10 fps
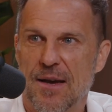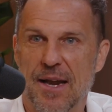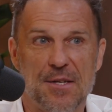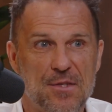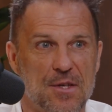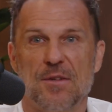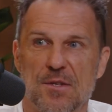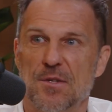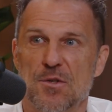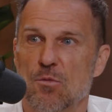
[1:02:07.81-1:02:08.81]
and it's
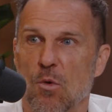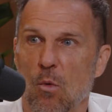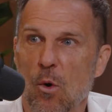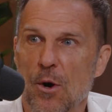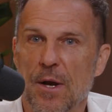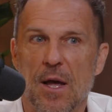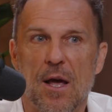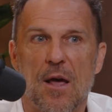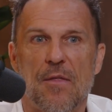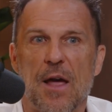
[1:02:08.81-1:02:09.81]
just the reward,
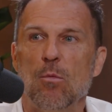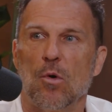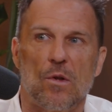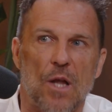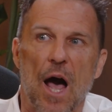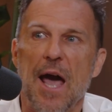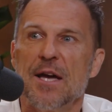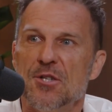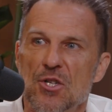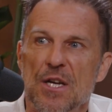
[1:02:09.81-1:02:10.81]
they will
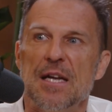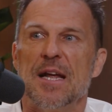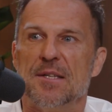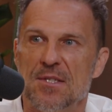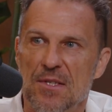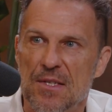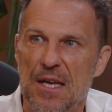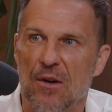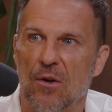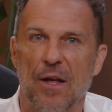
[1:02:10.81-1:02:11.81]
lie, cheat, and
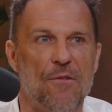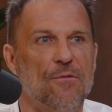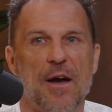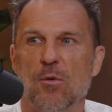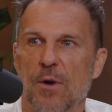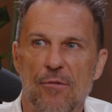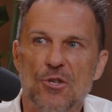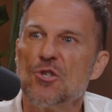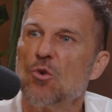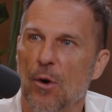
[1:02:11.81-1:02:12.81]
steal and find whatever
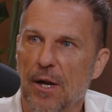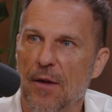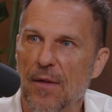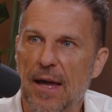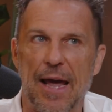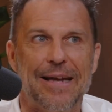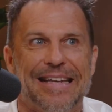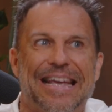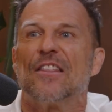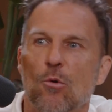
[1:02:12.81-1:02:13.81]
shortcut they can
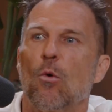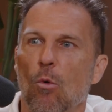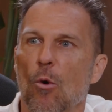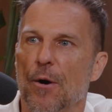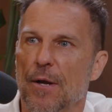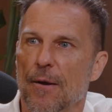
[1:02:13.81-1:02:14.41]
to get the reward.